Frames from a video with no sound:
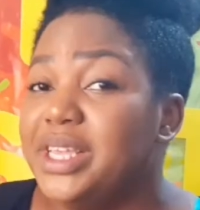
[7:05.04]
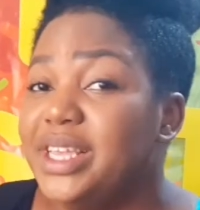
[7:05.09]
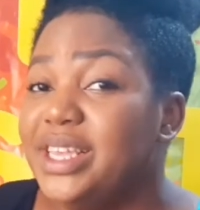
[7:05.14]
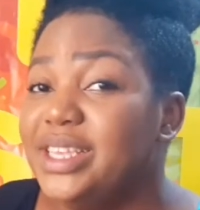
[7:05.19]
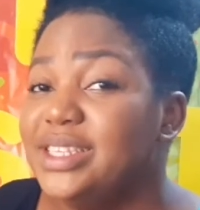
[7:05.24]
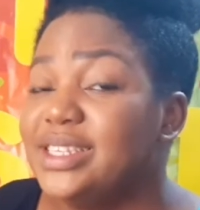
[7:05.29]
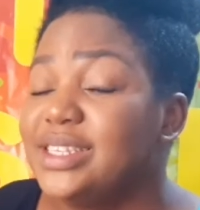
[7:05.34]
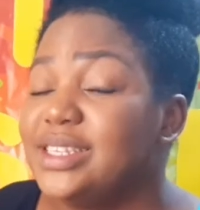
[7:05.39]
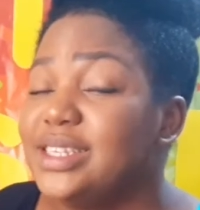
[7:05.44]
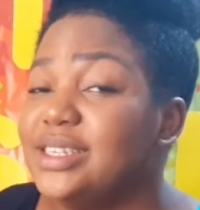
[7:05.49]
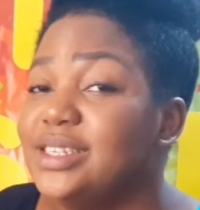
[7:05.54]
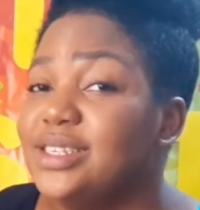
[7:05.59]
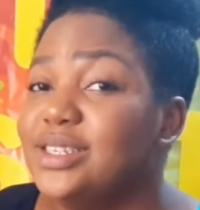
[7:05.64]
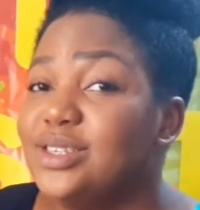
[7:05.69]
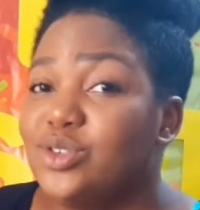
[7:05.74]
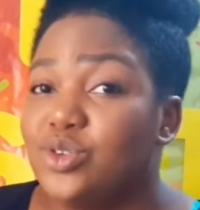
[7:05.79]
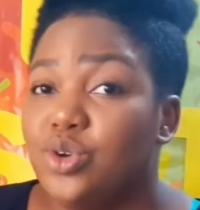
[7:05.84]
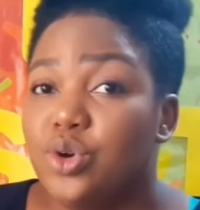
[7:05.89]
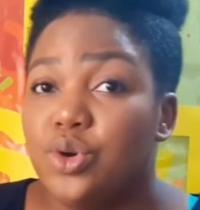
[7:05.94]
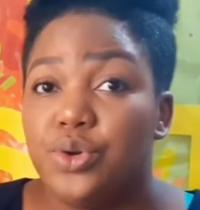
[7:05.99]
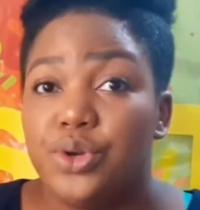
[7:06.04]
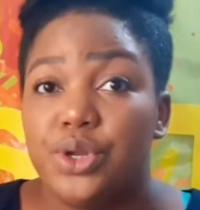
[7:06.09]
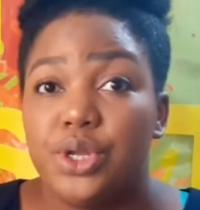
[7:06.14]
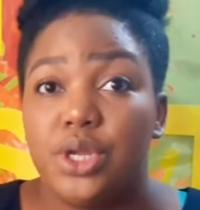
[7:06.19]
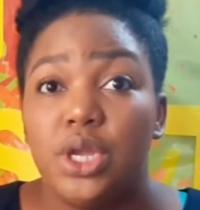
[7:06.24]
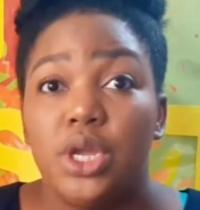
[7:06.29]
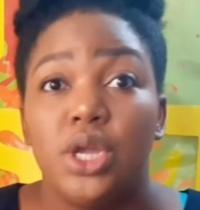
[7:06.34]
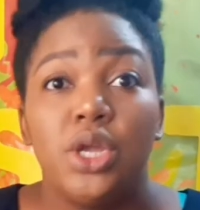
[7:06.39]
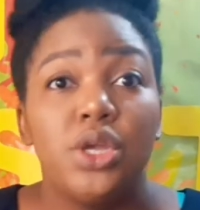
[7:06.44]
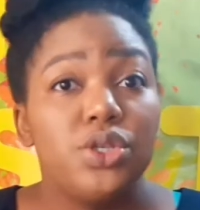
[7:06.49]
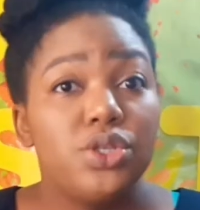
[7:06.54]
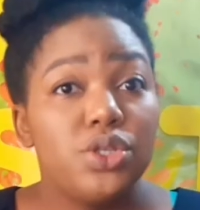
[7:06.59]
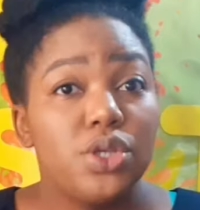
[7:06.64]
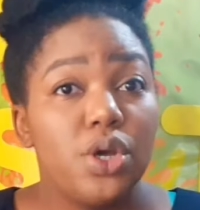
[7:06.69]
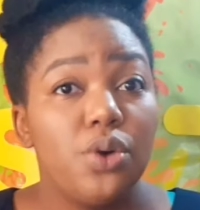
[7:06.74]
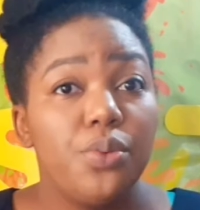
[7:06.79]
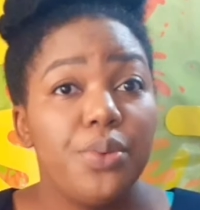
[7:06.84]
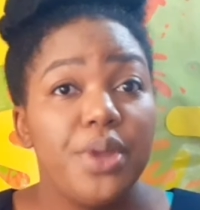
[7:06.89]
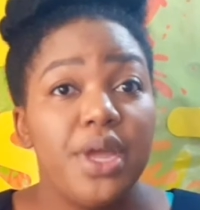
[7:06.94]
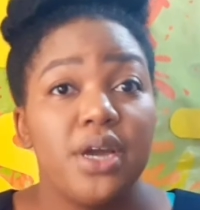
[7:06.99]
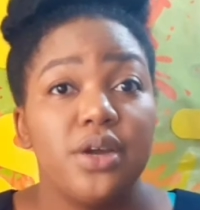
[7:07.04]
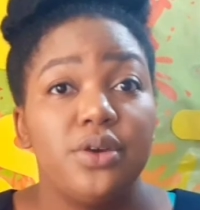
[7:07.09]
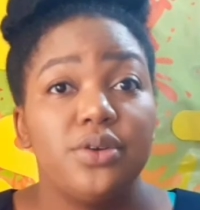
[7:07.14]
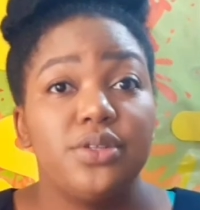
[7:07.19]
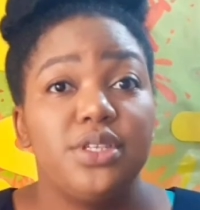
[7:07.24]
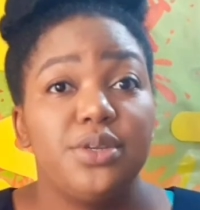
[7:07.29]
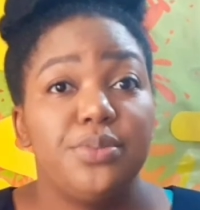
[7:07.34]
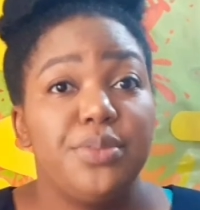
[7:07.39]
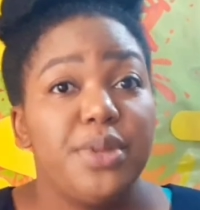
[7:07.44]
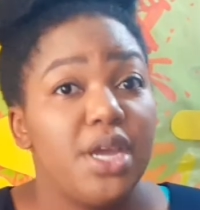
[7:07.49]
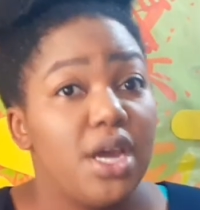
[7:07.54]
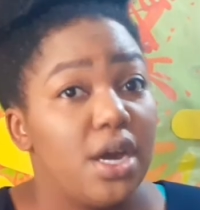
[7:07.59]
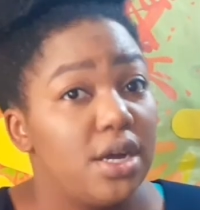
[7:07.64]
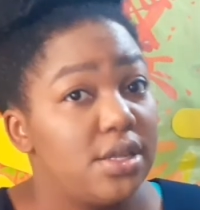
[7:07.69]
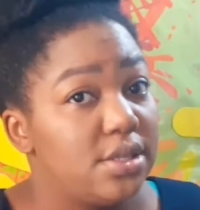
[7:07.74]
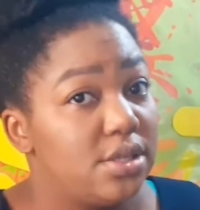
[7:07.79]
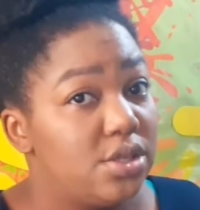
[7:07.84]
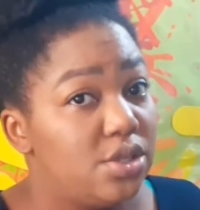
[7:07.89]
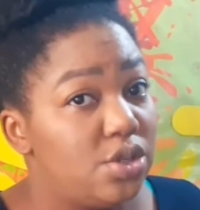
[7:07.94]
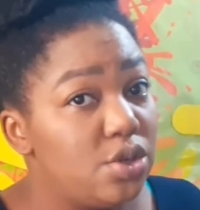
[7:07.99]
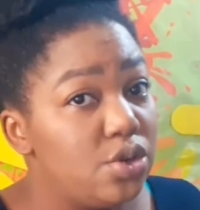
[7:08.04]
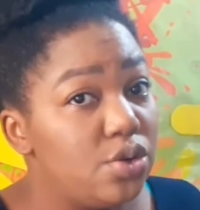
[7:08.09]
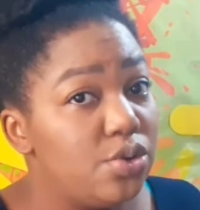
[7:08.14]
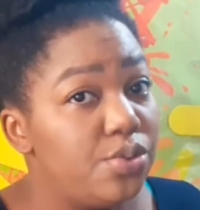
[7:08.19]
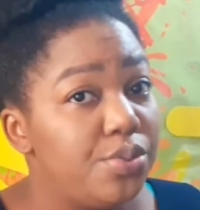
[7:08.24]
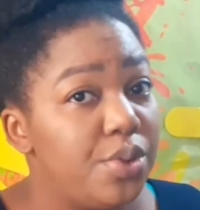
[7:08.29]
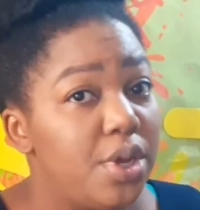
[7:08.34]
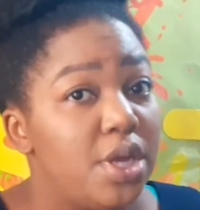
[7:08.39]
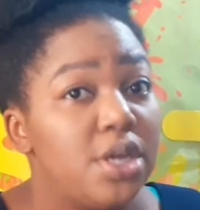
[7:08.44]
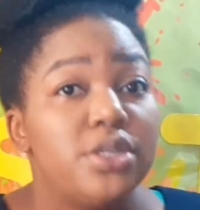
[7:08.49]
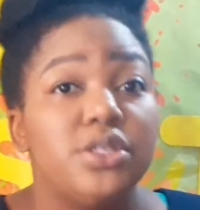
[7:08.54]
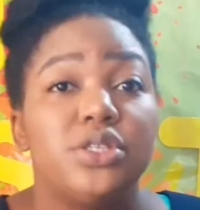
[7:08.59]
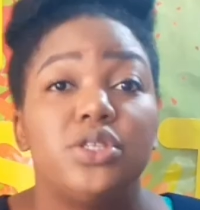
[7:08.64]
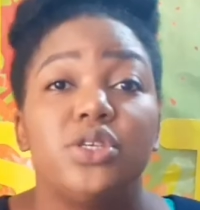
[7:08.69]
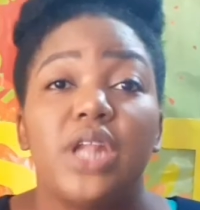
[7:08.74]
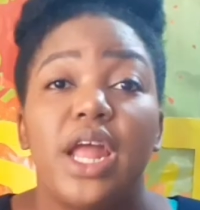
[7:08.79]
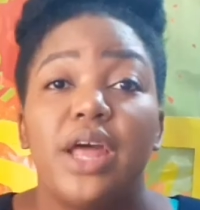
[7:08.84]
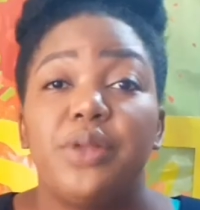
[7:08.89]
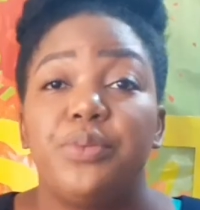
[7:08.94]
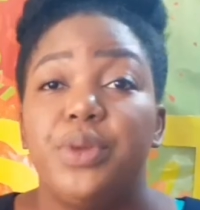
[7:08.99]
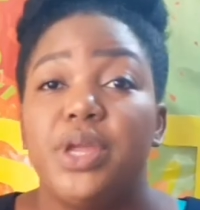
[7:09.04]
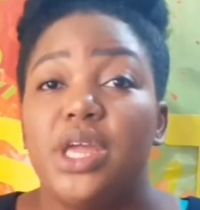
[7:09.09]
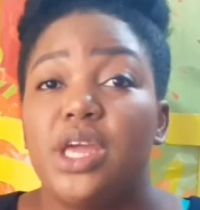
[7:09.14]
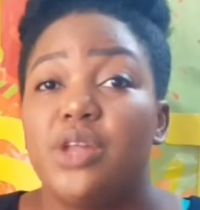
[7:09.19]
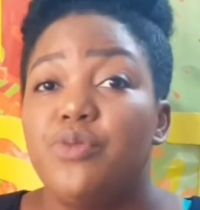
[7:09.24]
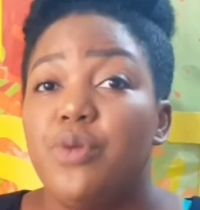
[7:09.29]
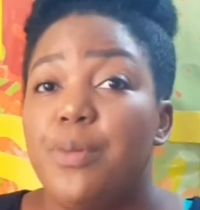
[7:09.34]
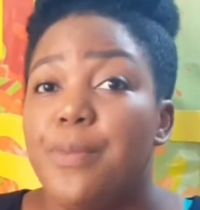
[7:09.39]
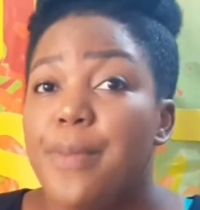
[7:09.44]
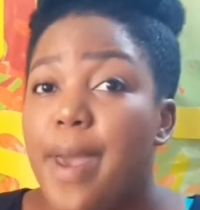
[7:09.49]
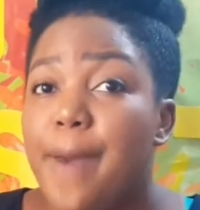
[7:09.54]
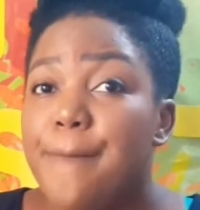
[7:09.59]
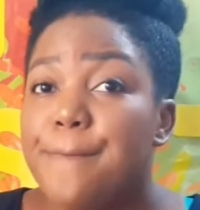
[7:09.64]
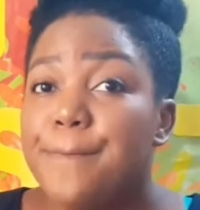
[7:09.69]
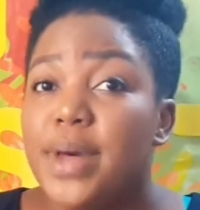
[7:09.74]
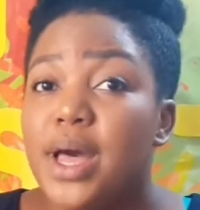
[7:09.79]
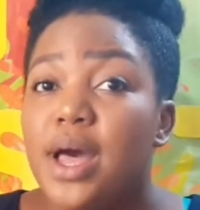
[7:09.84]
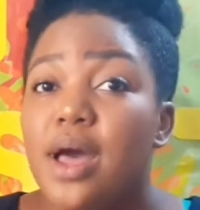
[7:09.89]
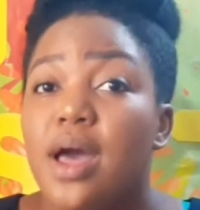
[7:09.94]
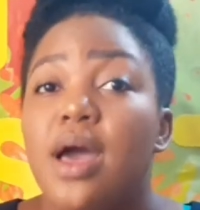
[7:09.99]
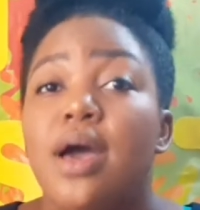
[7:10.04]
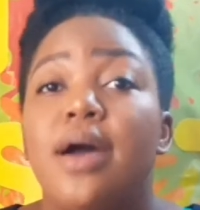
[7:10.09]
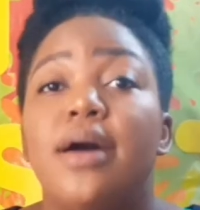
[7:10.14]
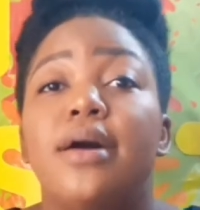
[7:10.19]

Easter story. So we are going to make a tomb so that we can remember